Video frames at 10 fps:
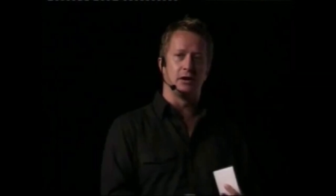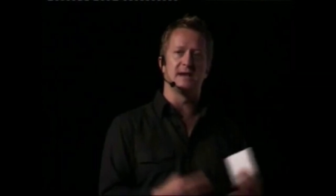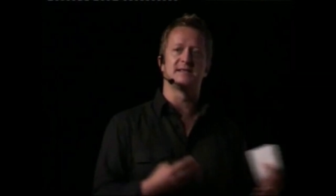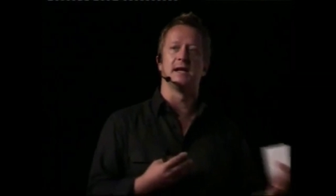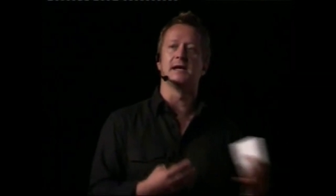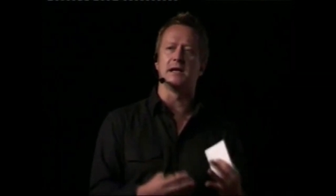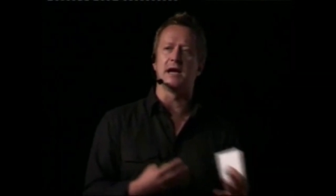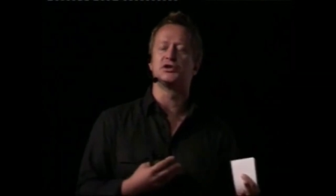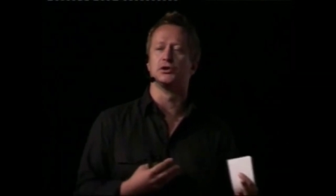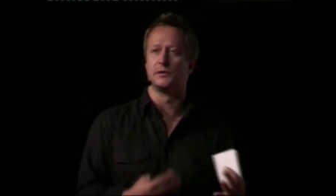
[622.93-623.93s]
have lost that
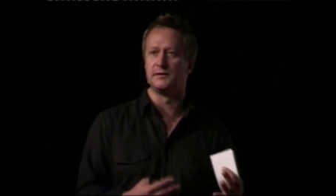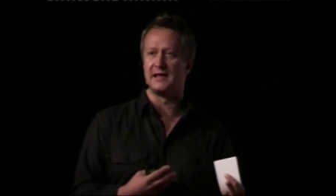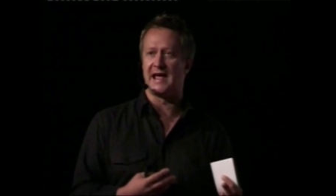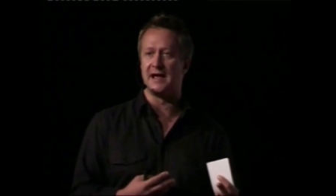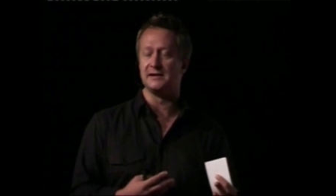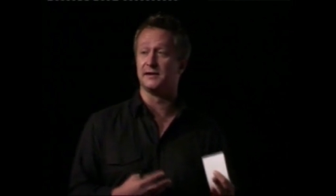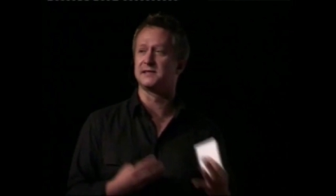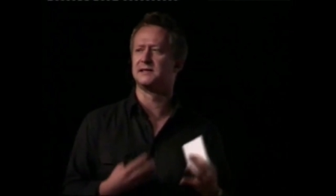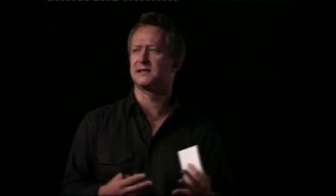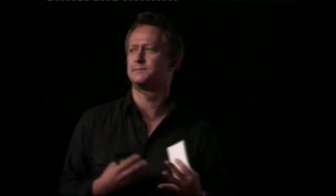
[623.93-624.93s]
connection with the land. And
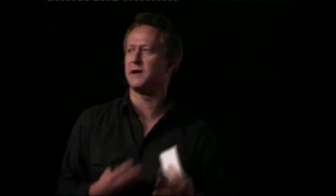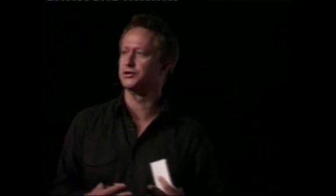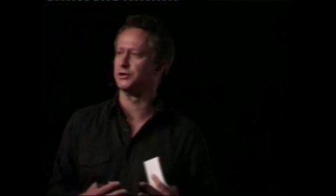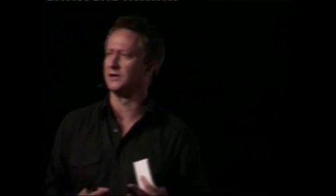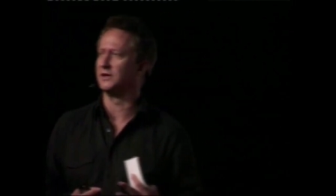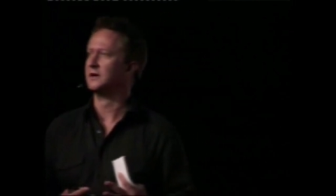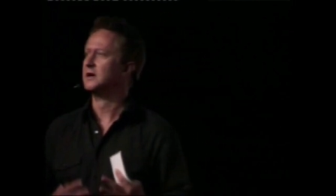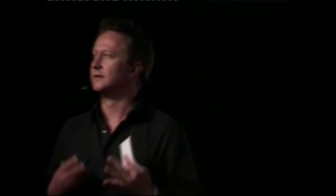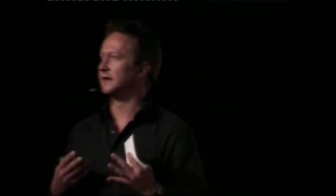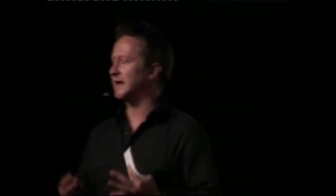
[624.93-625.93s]
this is especially
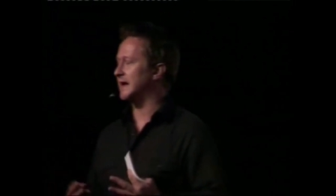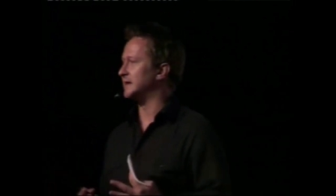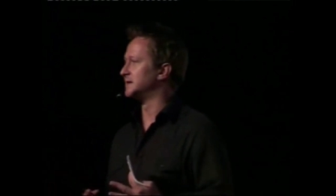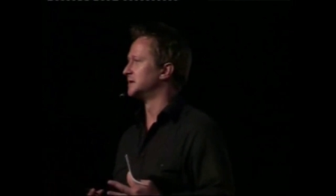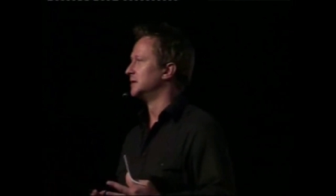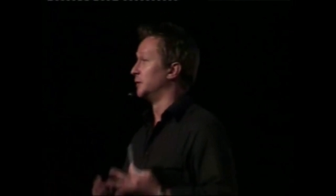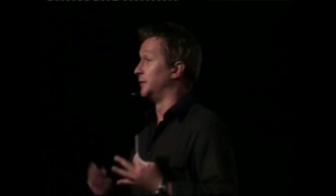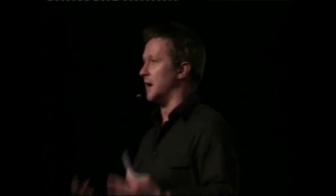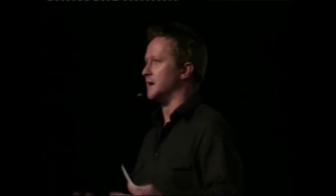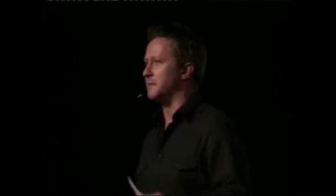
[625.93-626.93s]
the case
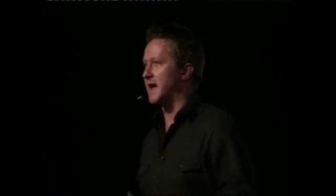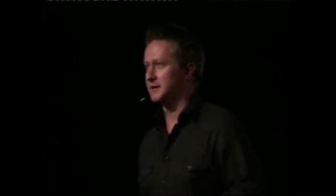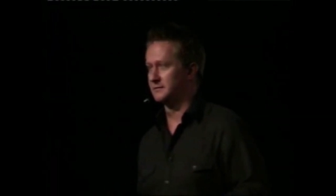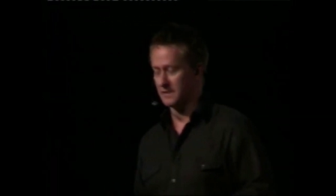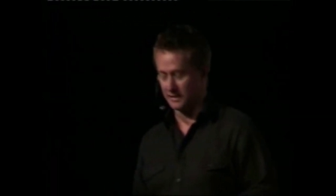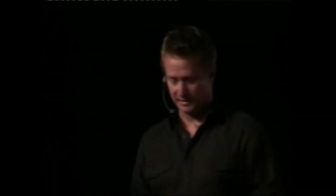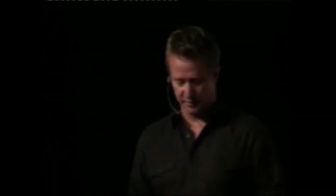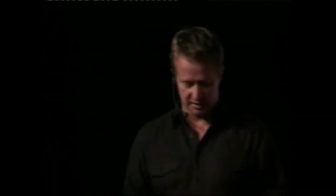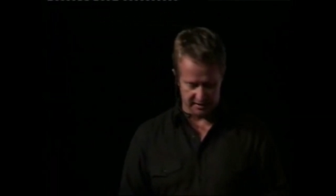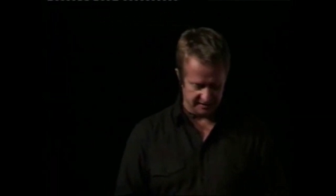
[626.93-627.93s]
with young men in the
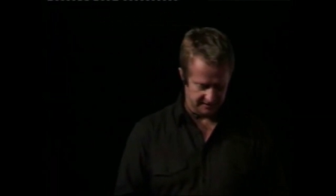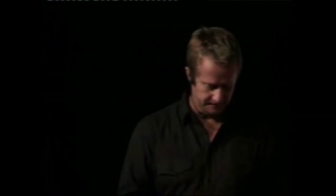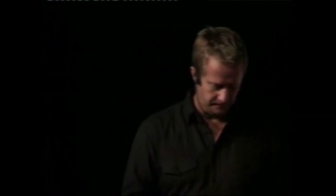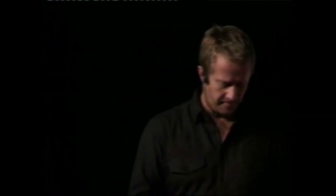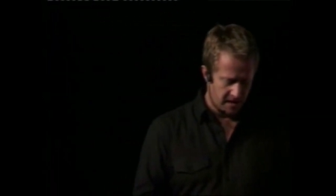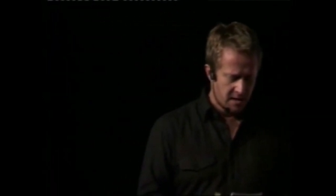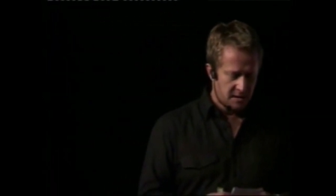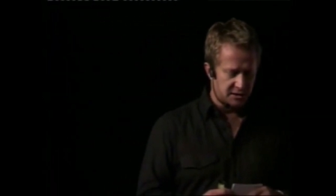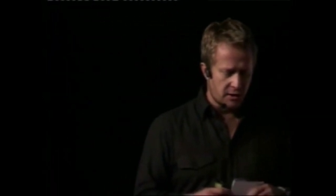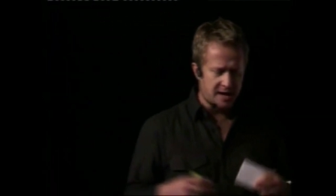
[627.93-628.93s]
communities.
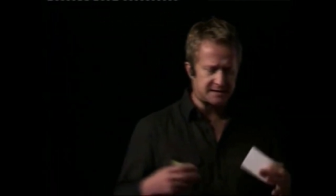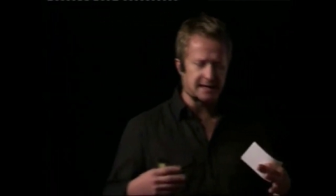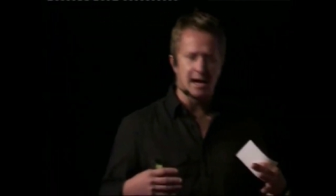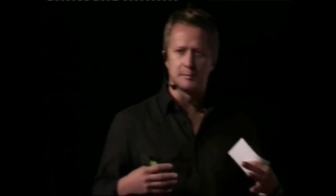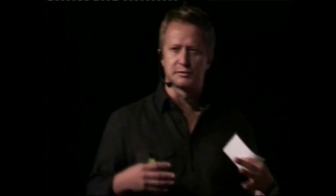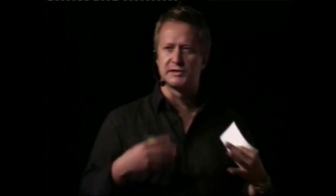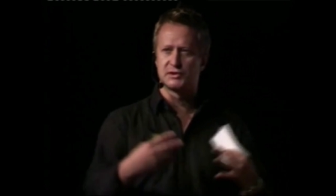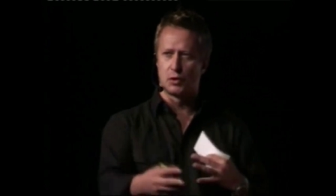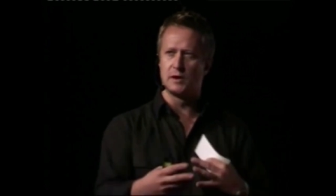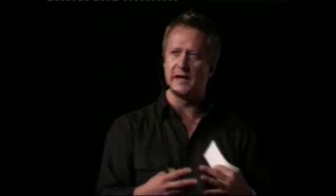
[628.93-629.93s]
So hunting helps
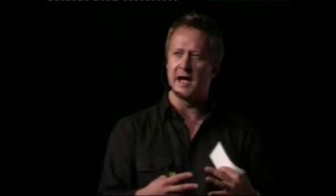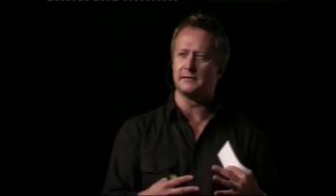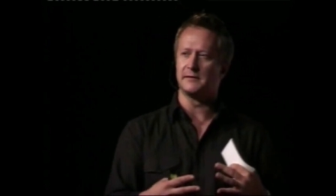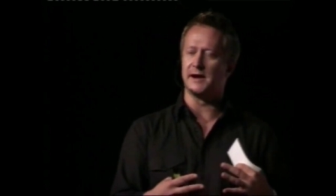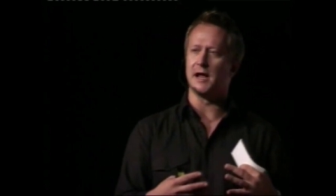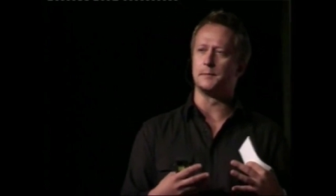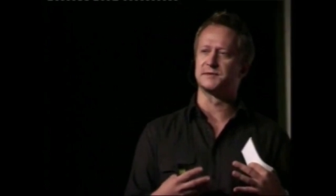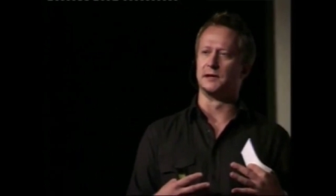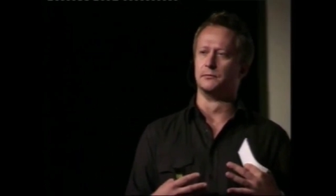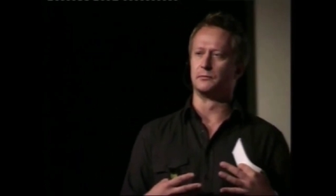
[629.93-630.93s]
restore that, and it
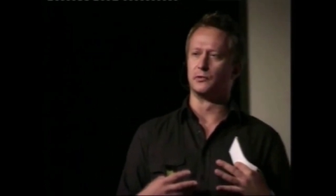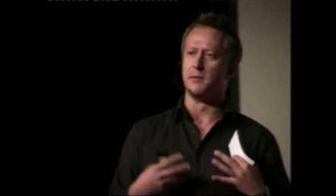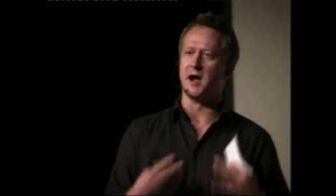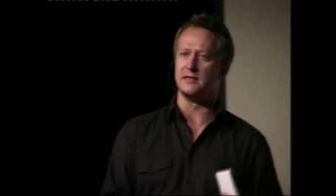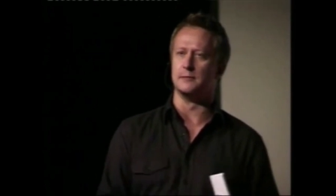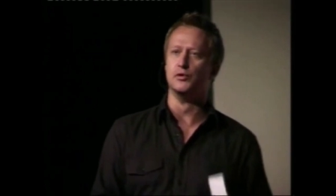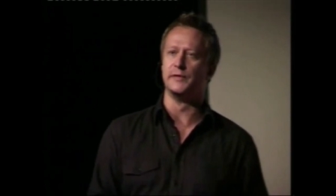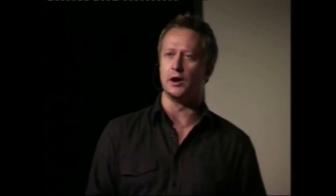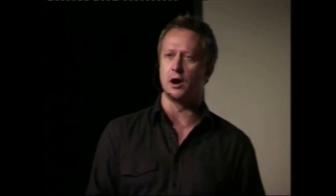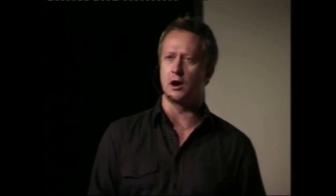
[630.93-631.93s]
helps them remind them
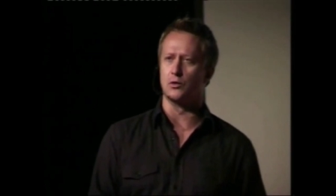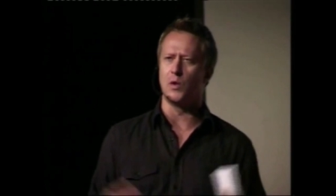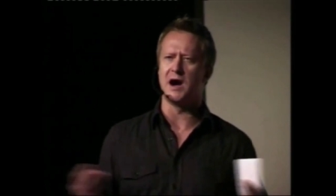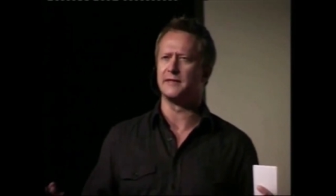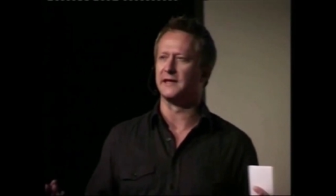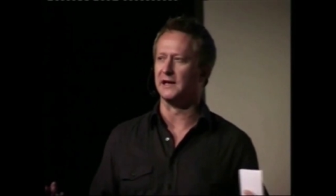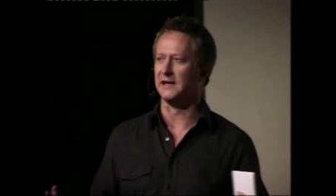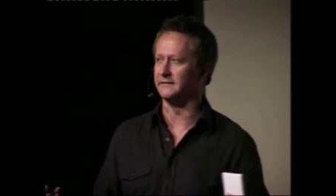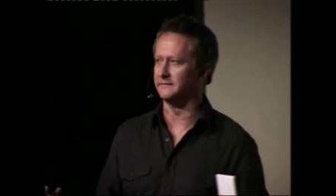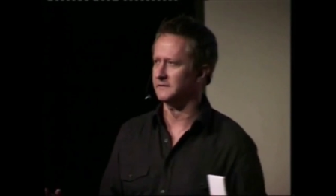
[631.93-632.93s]
who they are and why they
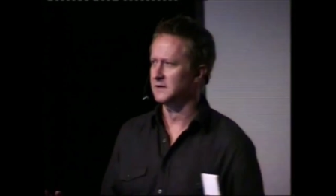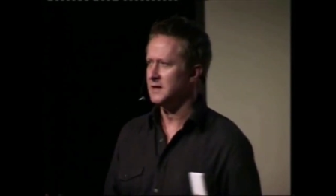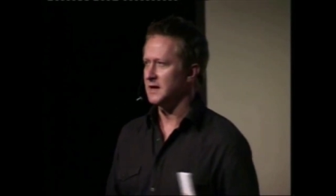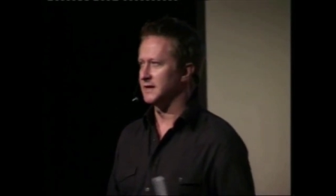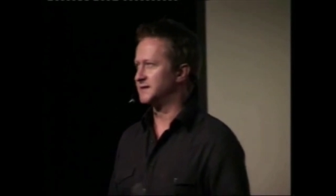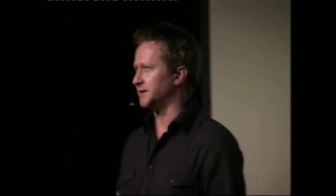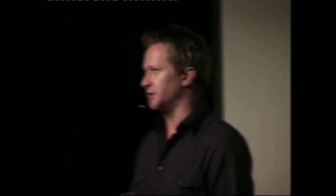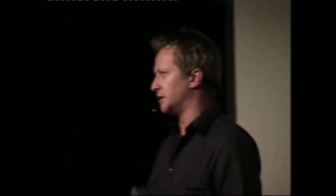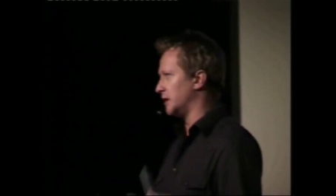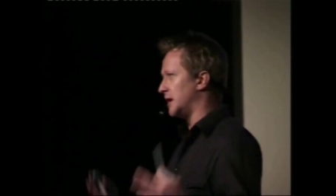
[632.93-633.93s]
live in such a